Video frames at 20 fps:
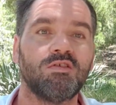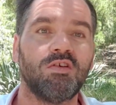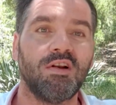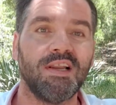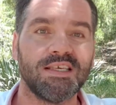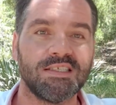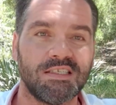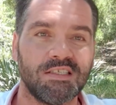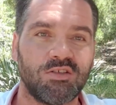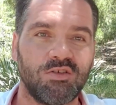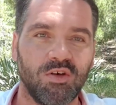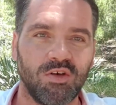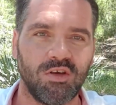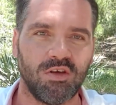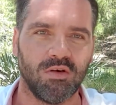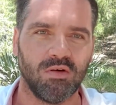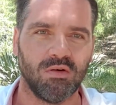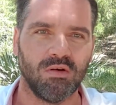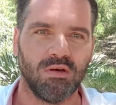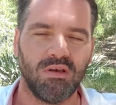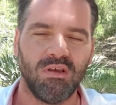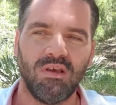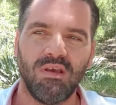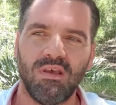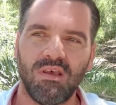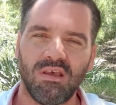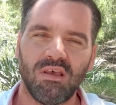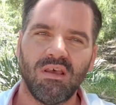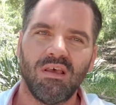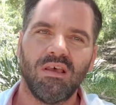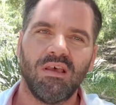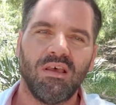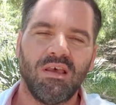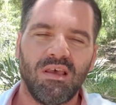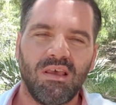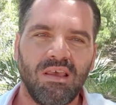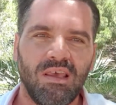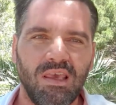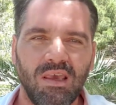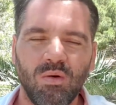to listen to you,
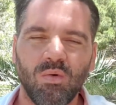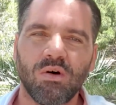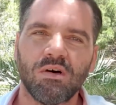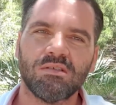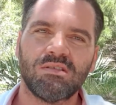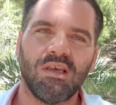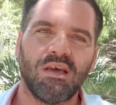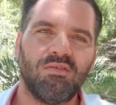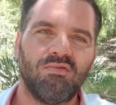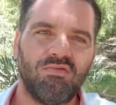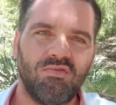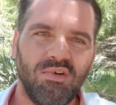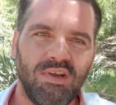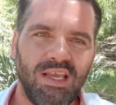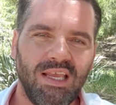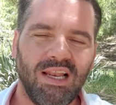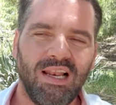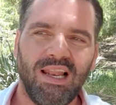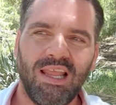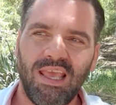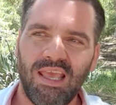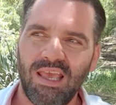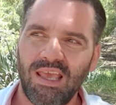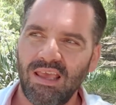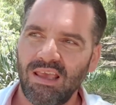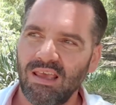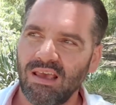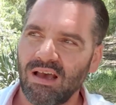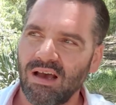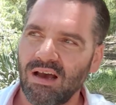he was a really